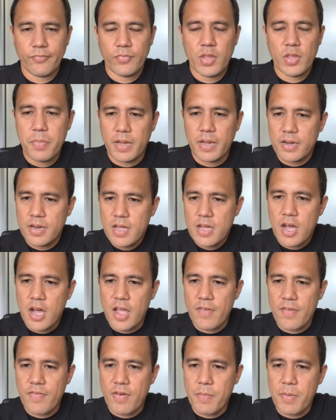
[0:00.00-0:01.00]
but
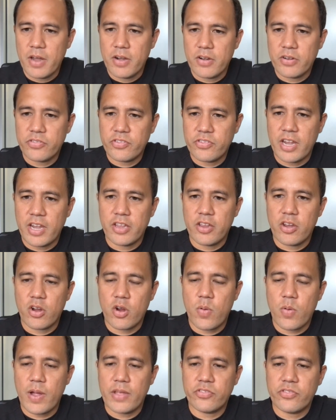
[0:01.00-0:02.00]
if I'm understanding your
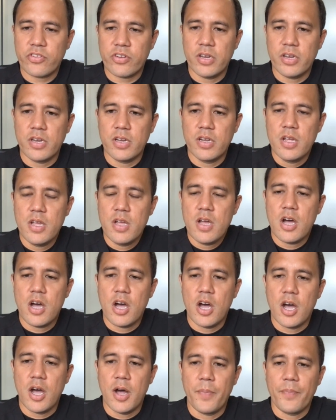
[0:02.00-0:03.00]
question,
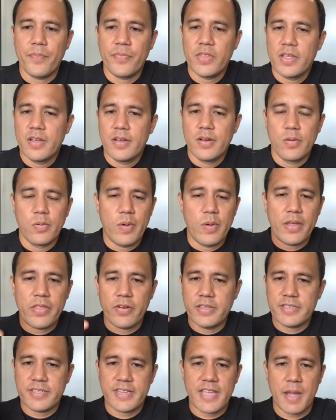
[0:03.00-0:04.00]
whether
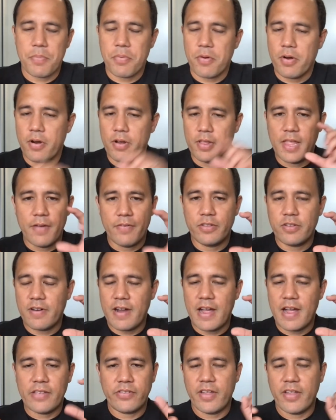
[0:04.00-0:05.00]
it's Keppra or
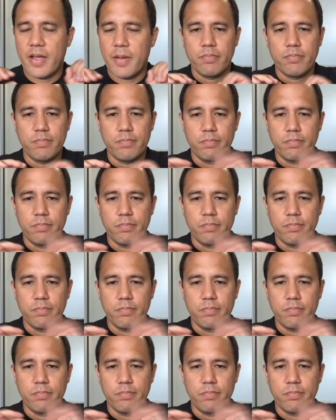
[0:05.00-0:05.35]
levetiracetam,